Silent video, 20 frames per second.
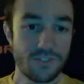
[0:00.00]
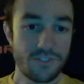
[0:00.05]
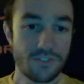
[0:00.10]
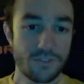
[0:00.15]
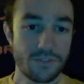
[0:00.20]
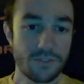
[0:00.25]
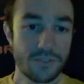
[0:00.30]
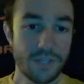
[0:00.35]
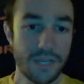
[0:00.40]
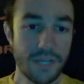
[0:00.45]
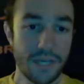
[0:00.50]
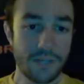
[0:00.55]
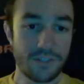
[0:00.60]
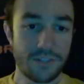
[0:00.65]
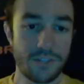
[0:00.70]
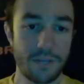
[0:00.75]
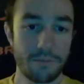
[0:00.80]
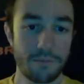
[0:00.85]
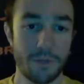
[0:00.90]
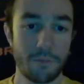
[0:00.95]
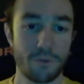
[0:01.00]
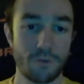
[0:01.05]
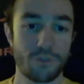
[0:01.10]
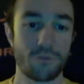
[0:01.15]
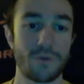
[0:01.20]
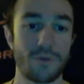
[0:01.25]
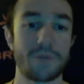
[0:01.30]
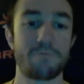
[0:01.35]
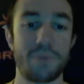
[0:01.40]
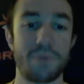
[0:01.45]
Okay, tip number
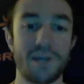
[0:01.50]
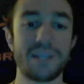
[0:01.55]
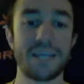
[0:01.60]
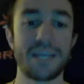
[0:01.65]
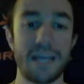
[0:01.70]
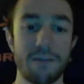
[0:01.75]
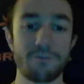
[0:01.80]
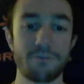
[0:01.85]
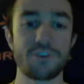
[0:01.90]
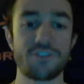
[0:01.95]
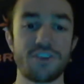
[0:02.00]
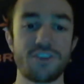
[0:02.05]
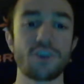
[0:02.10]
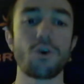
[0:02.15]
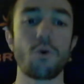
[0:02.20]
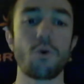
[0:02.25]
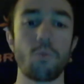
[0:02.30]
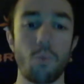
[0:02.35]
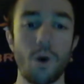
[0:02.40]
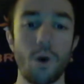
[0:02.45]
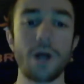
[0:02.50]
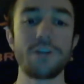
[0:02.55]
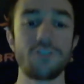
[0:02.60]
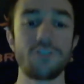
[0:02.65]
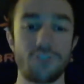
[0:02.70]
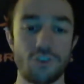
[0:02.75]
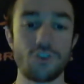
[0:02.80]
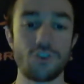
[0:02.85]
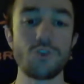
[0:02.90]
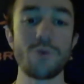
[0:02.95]
3, pick every single 1,
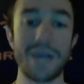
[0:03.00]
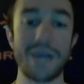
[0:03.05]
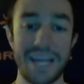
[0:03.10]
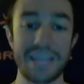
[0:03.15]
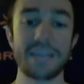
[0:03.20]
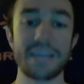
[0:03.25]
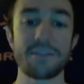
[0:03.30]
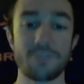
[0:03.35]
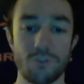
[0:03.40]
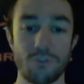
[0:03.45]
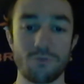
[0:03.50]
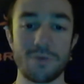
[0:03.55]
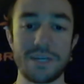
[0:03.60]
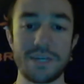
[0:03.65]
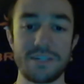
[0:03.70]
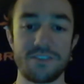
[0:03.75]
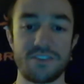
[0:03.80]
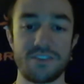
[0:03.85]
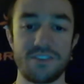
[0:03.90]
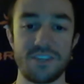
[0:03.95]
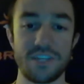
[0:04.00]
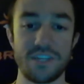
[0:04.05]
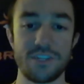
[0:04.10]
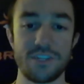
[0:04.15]
2, and 3 seed